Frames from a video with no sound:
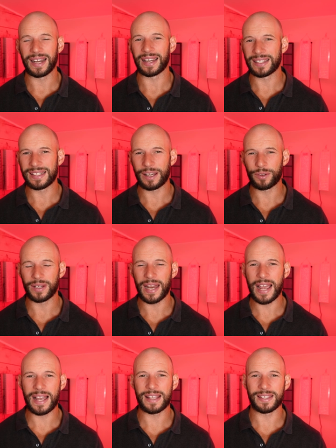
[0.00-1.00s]
I can tell you
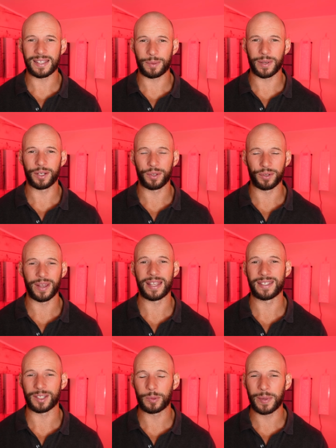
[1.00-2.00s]
now, as someone who
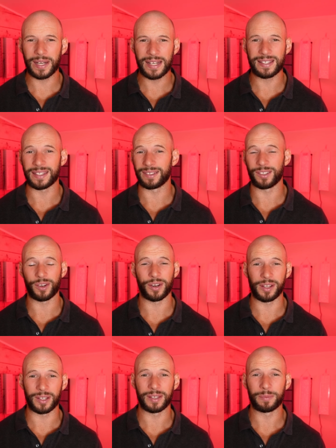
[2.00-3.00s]
has experience in not
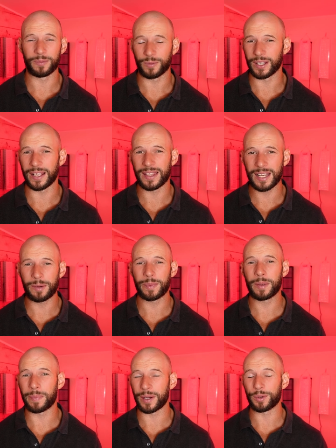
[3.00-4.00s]
only red light
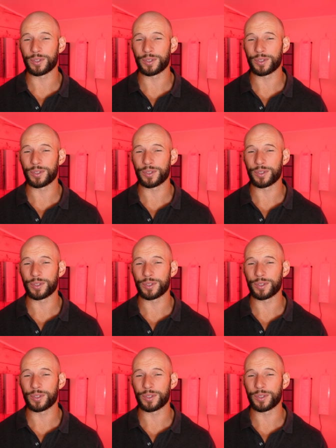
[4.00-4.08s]
therapy, but